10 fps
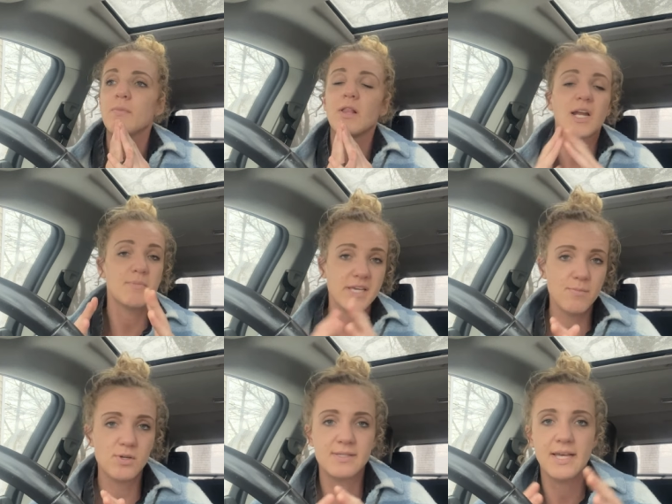a lot of
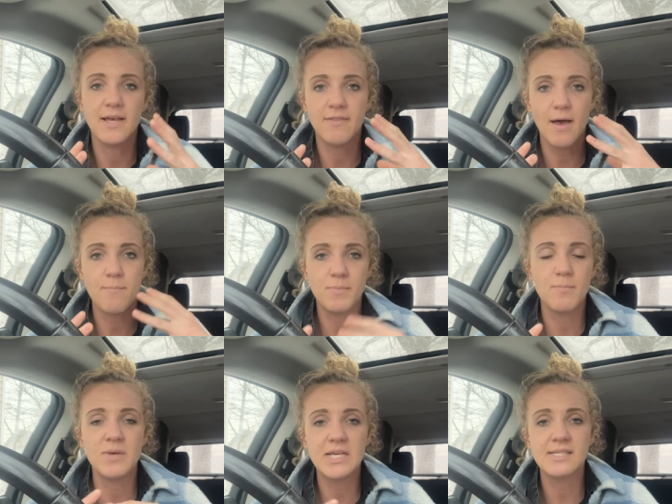beekeepers say that the
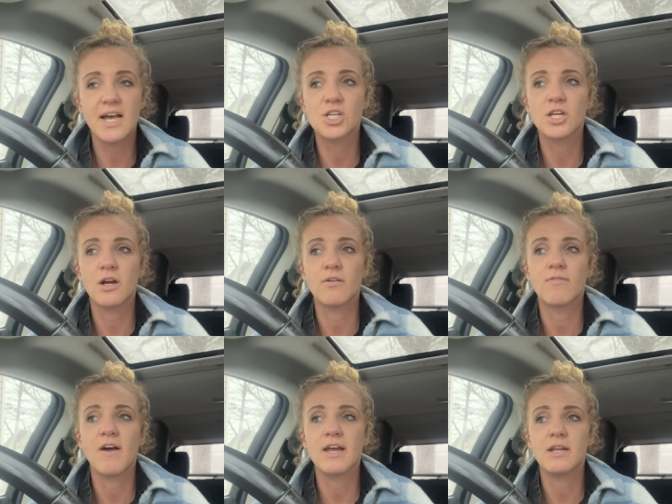bees actually are
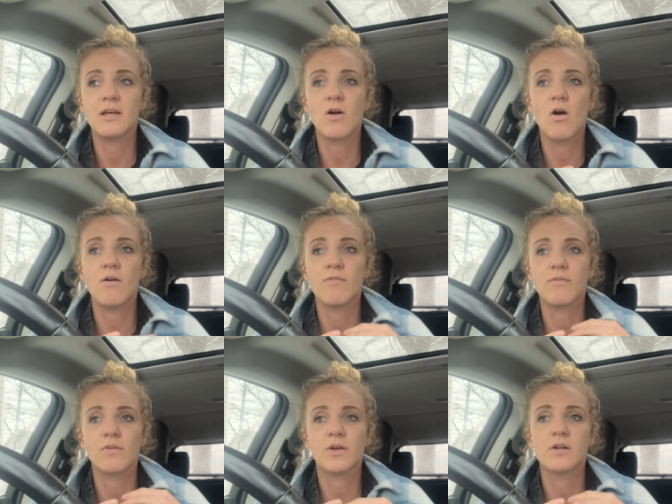fighting off,
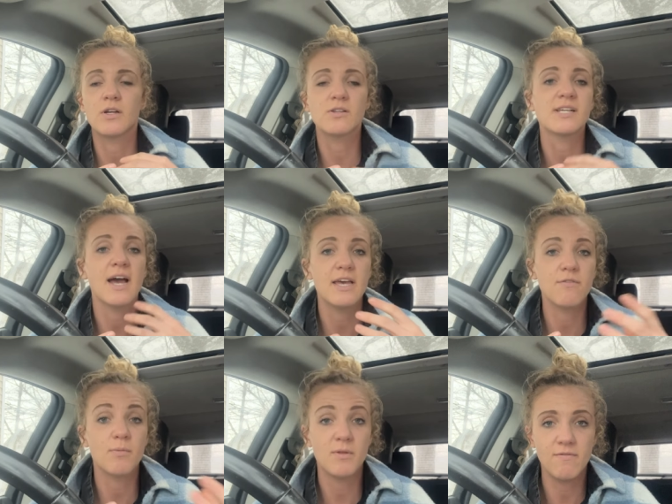they're, they're
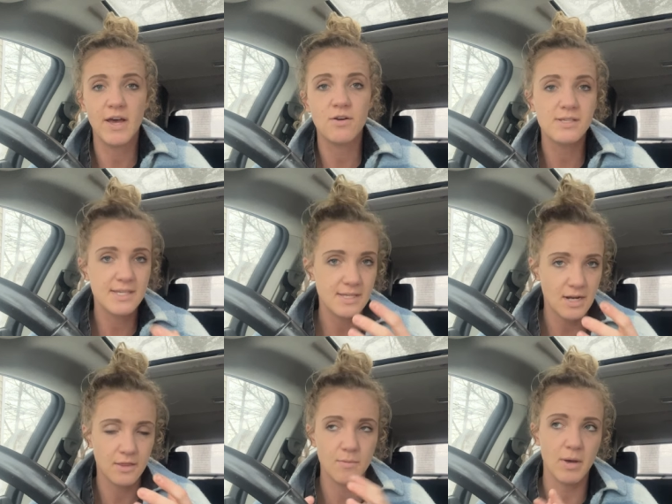dying from the viruses and
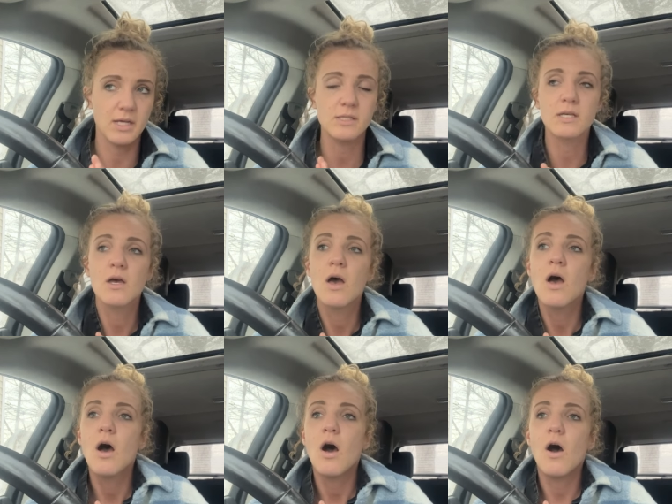not the mites.
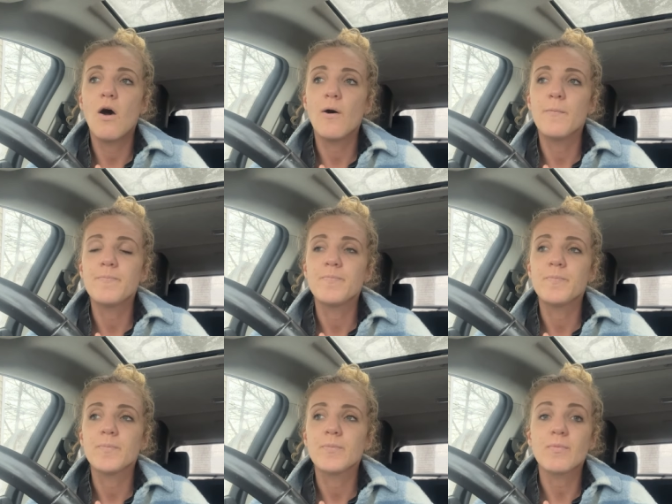Um,
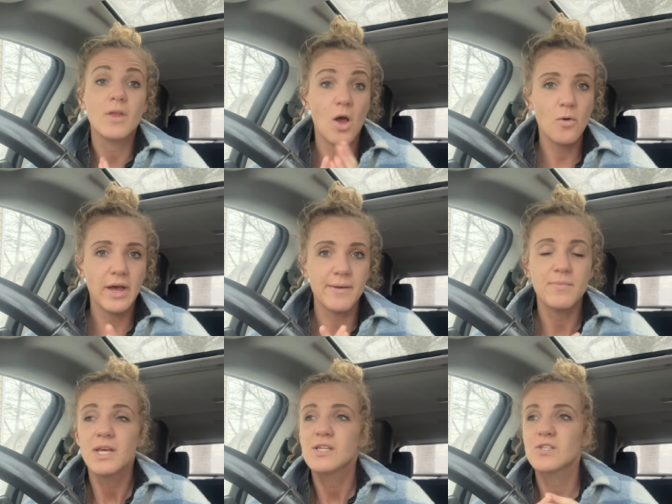okay,
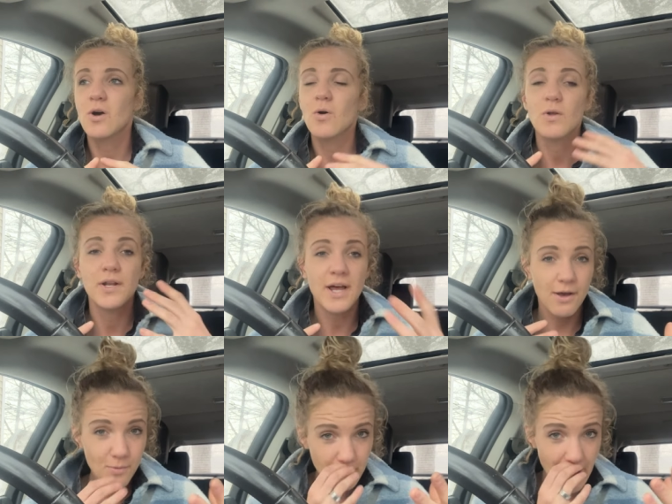so now
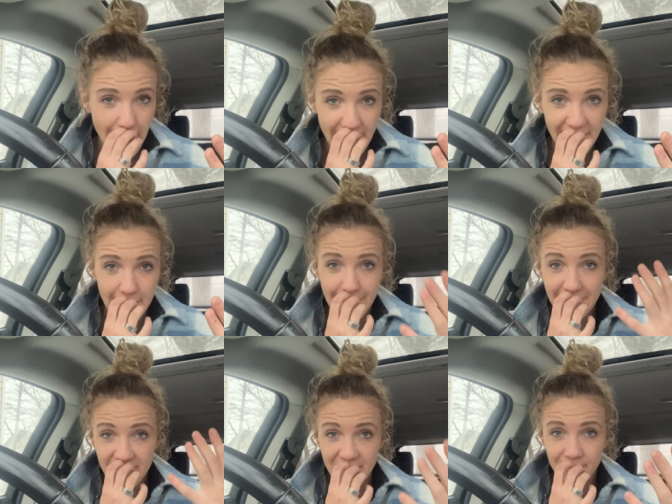I want to add
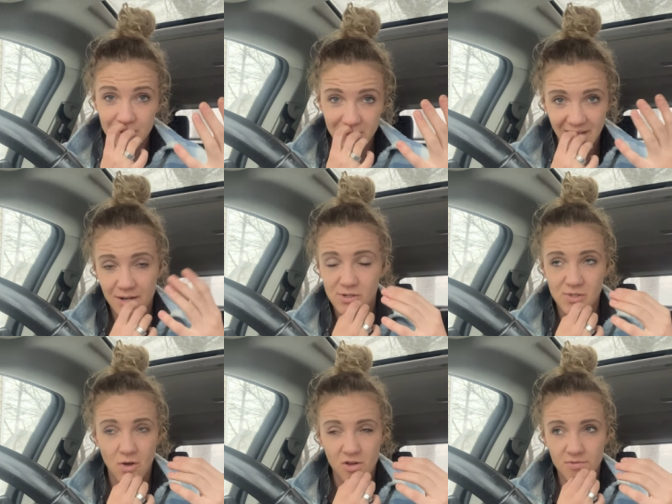another layer
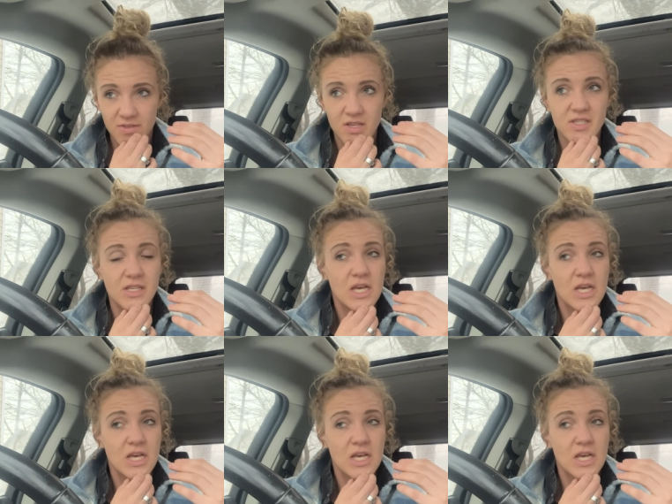to all of this.